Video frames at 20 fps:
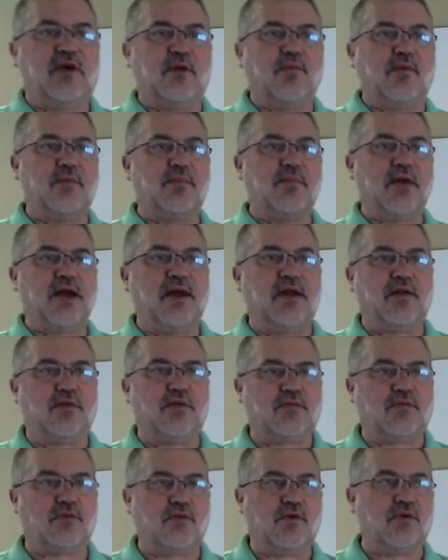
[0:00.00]
we made it
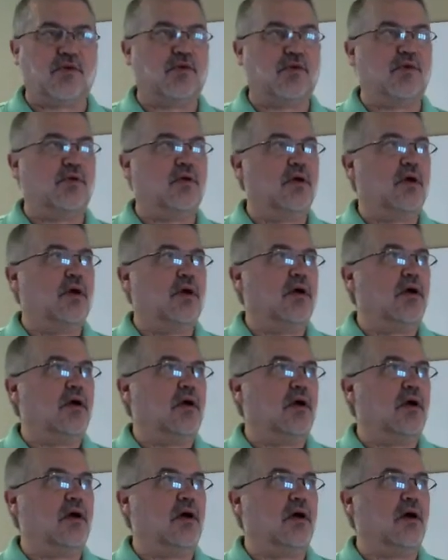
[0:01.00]
through
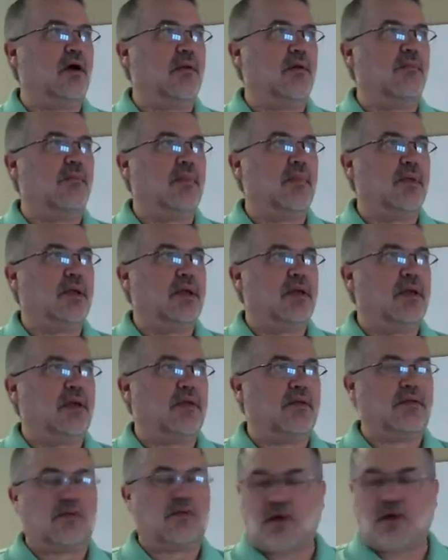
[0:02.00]
um,
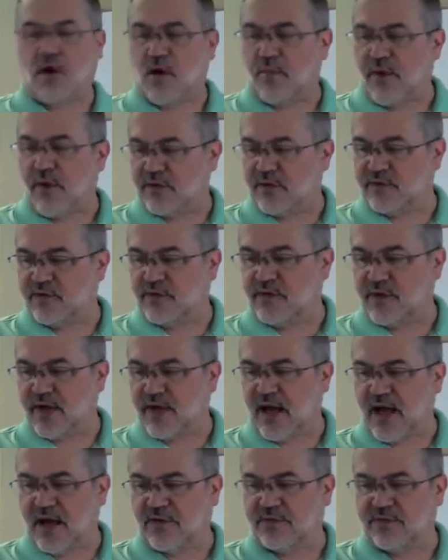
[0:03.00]
the carboxylic
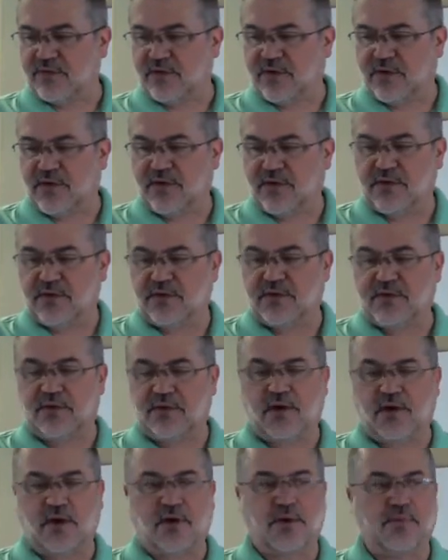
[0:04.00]
acid
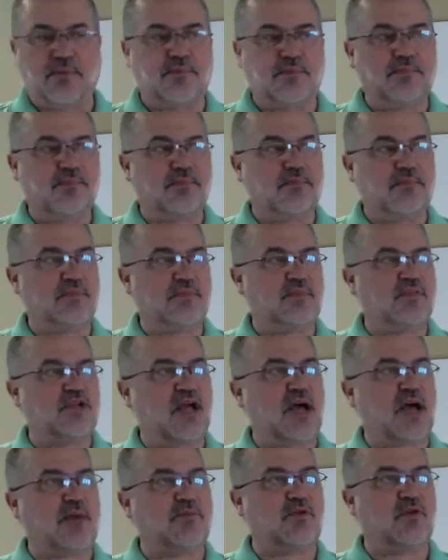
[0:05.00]
um,
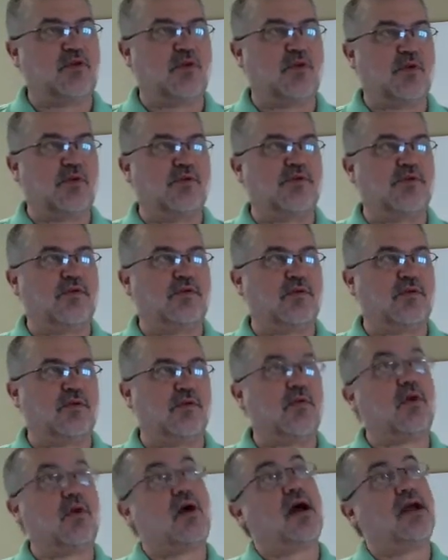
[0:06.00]
chapter, and
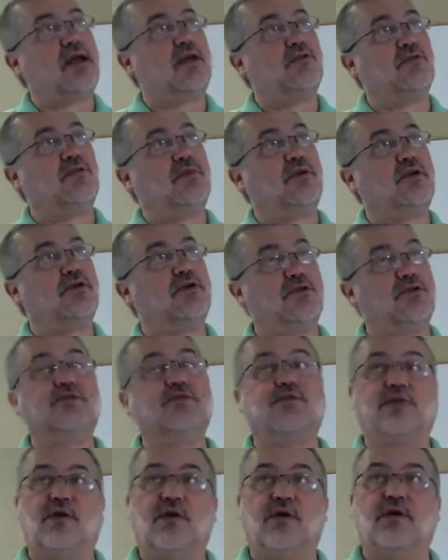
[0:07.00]
I guess we had just
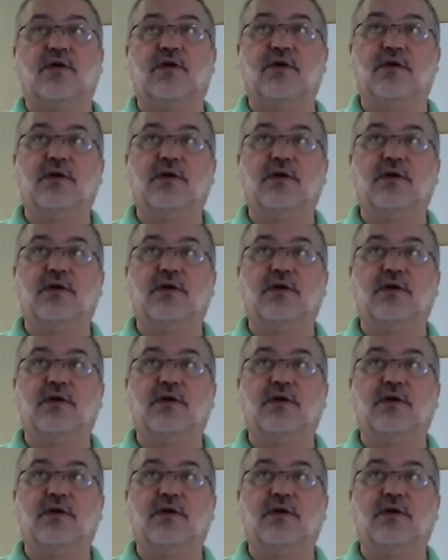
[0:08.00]
started